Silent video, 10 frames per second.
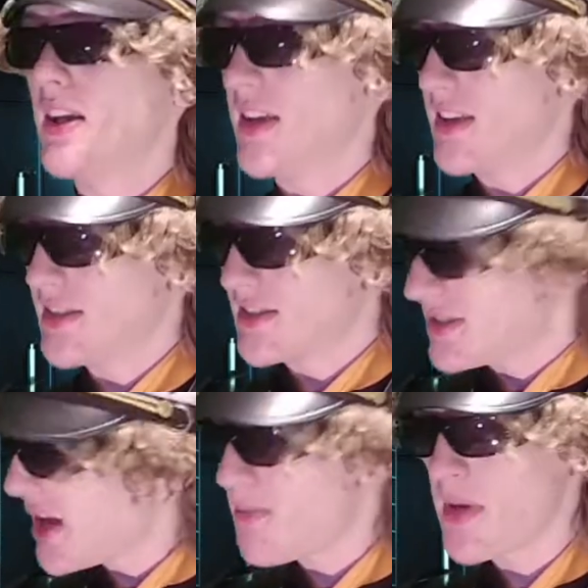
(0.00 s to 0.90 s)
is
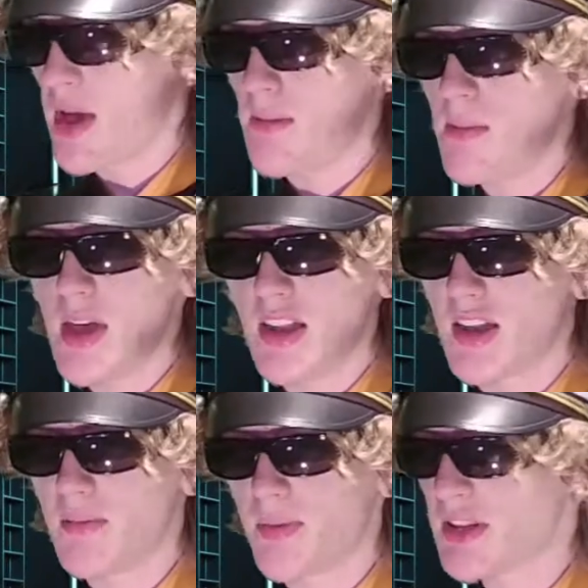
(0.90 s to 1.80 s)
Tepay men
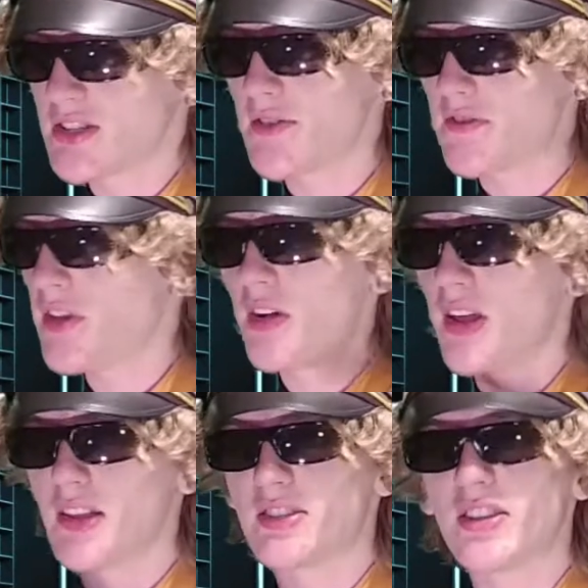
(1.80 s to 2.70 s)
and
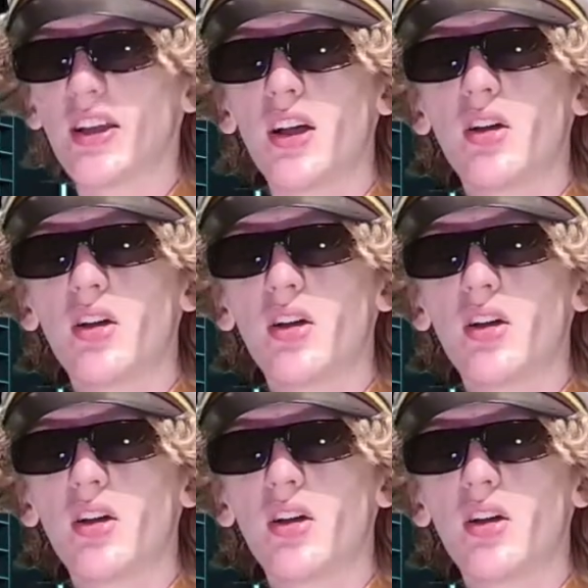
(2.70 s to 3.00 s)
perseverance.